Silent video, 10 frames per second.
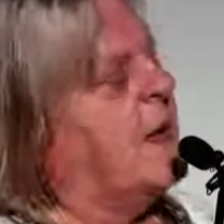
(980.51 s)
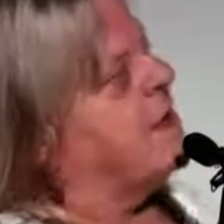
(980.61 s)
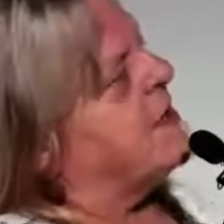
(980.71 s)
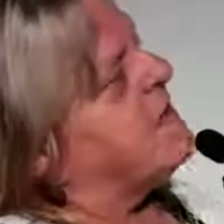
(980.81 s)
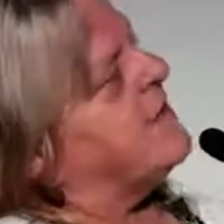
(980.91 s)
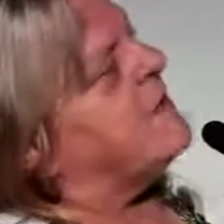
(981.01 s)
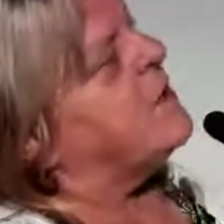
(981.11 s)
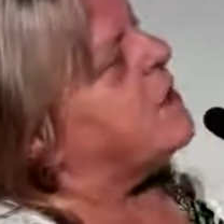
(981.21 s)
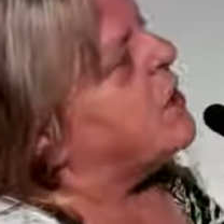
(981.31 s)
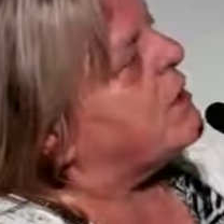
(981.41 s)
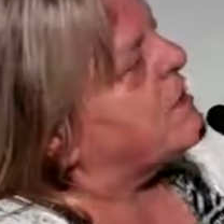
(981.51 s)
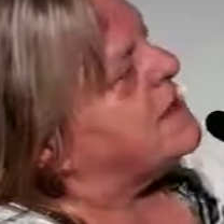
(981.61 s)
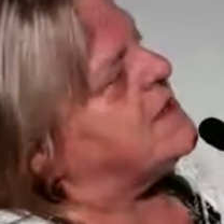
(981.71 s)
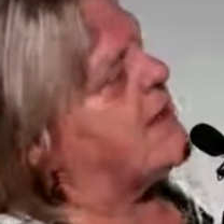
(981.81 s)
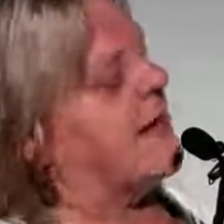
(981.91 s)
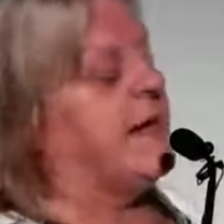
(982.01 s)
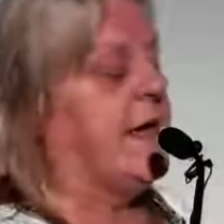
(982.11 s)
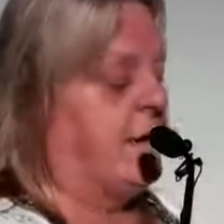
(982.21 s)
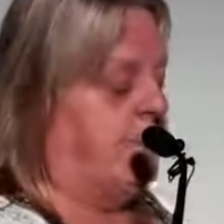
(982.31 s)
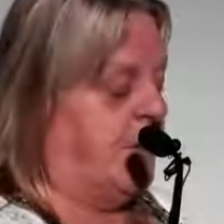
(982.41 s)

So there's a lot to take in,